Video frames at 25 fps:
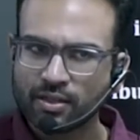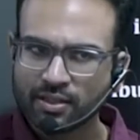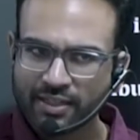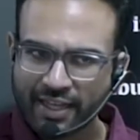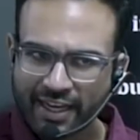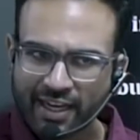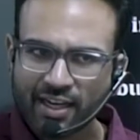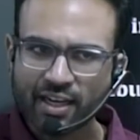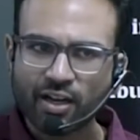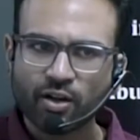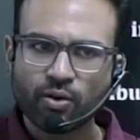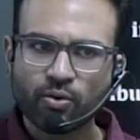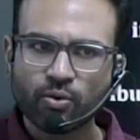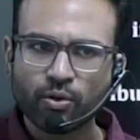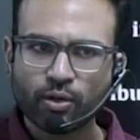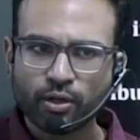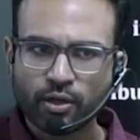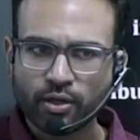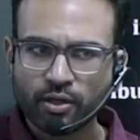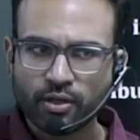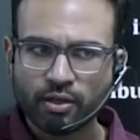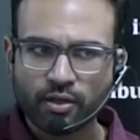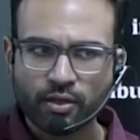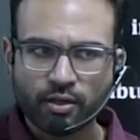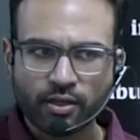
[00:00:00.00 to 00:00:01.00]
Till now,
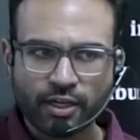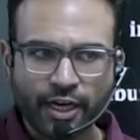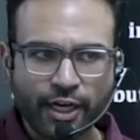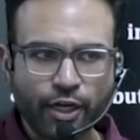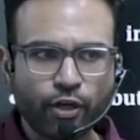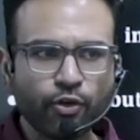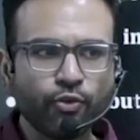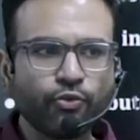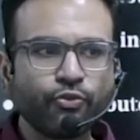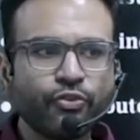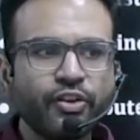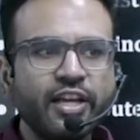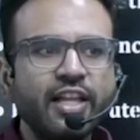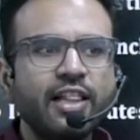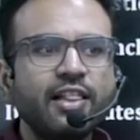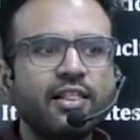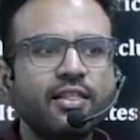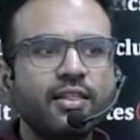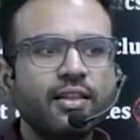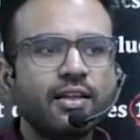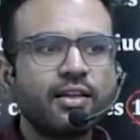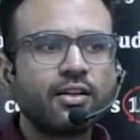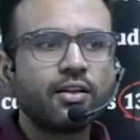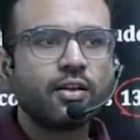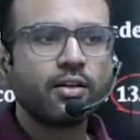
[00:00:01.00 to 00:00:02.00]
did you feel
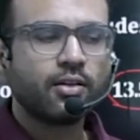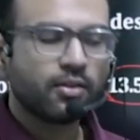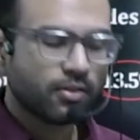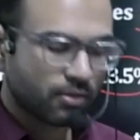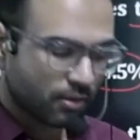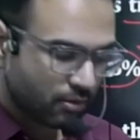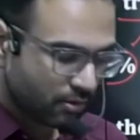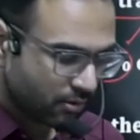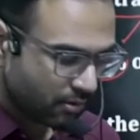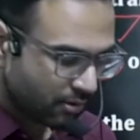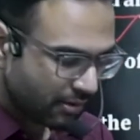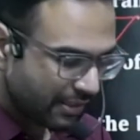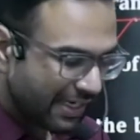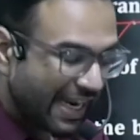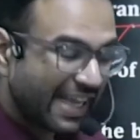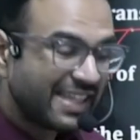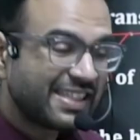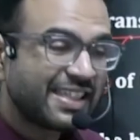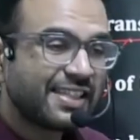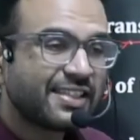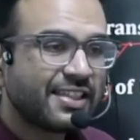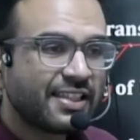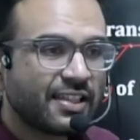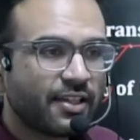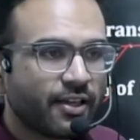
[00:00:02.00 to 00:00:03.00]
the
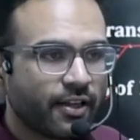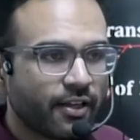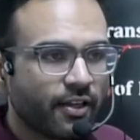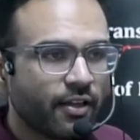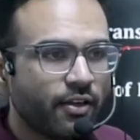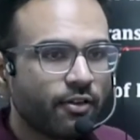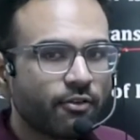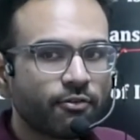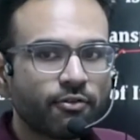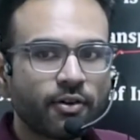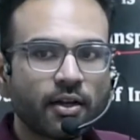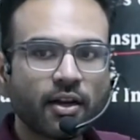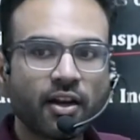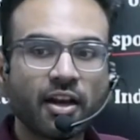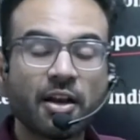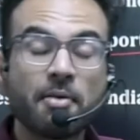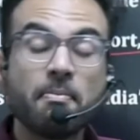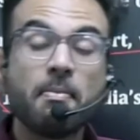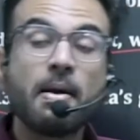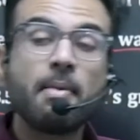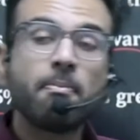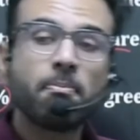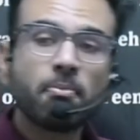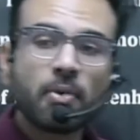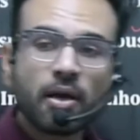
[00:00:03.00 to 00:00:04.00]
necessity for
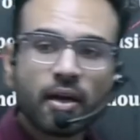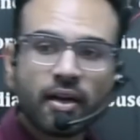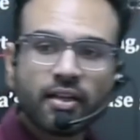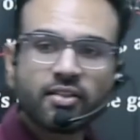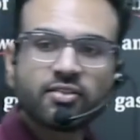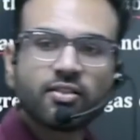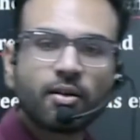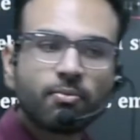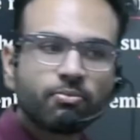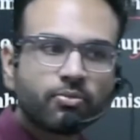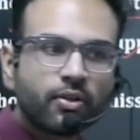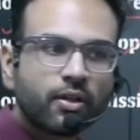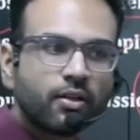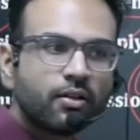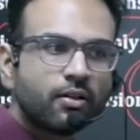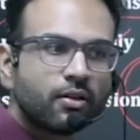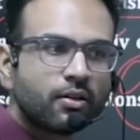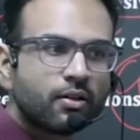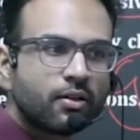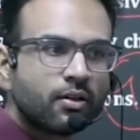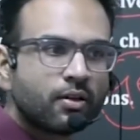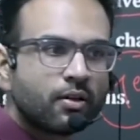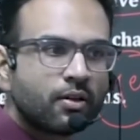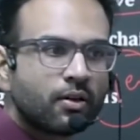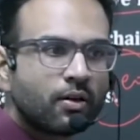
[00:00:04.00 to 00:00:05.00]
remembering something?
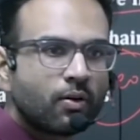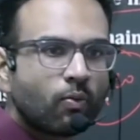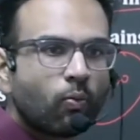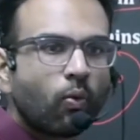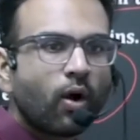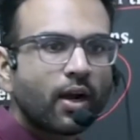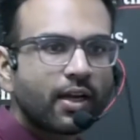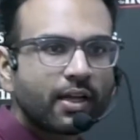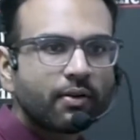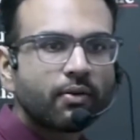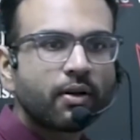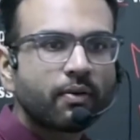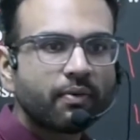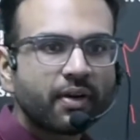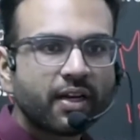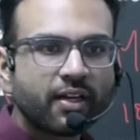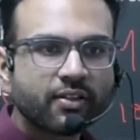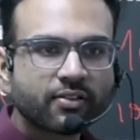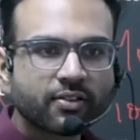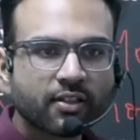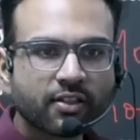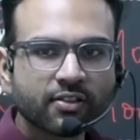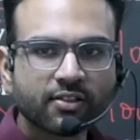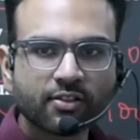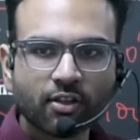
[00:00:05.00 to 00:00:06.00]
Whatever we
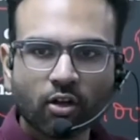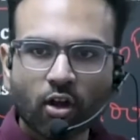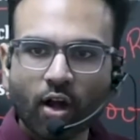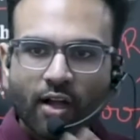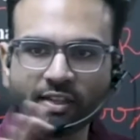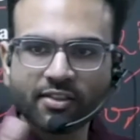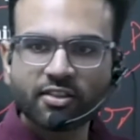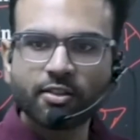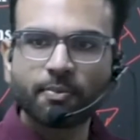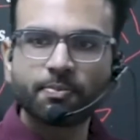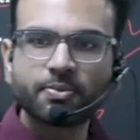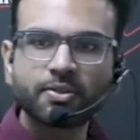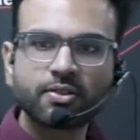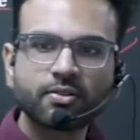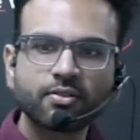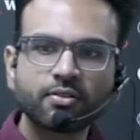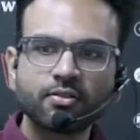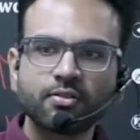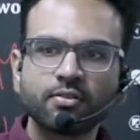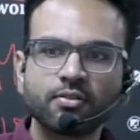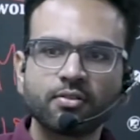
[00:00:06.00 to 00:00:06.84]
discussed, the concepts.